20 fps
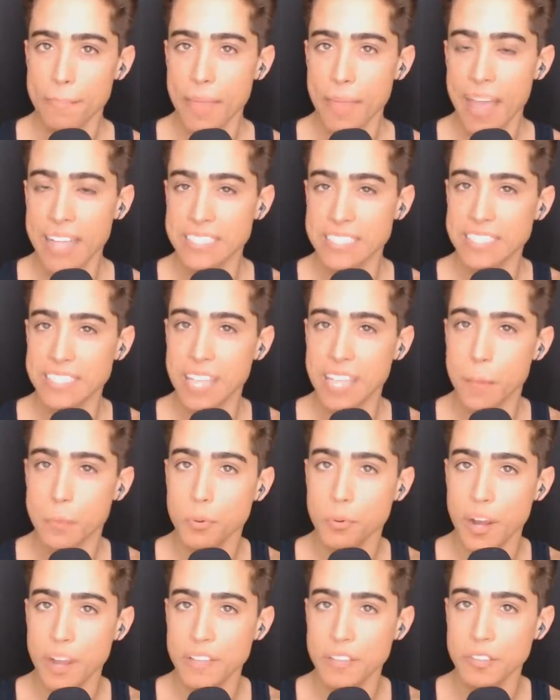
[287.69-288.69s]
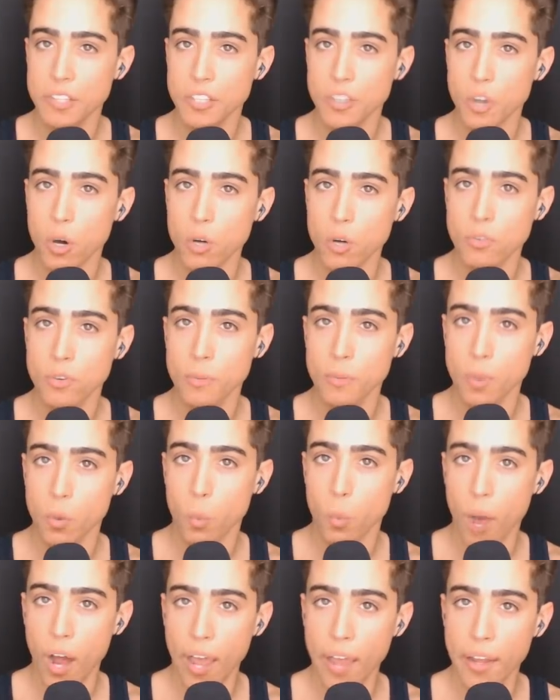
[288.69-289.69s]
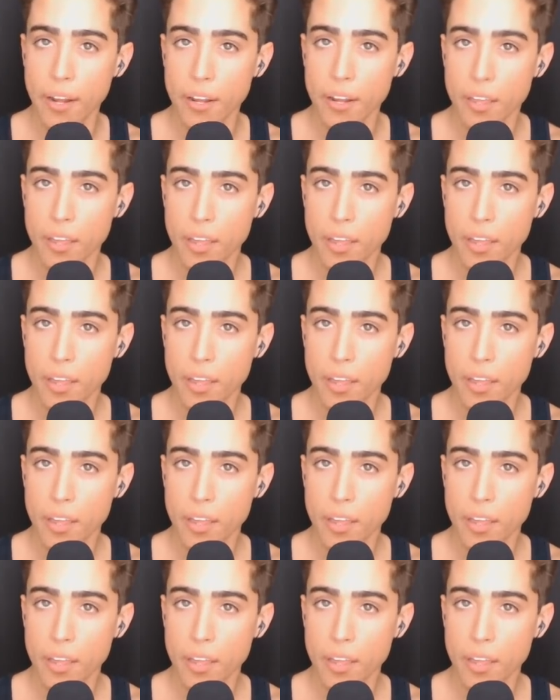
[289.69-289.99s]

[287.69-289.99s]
and separate the yolk from the white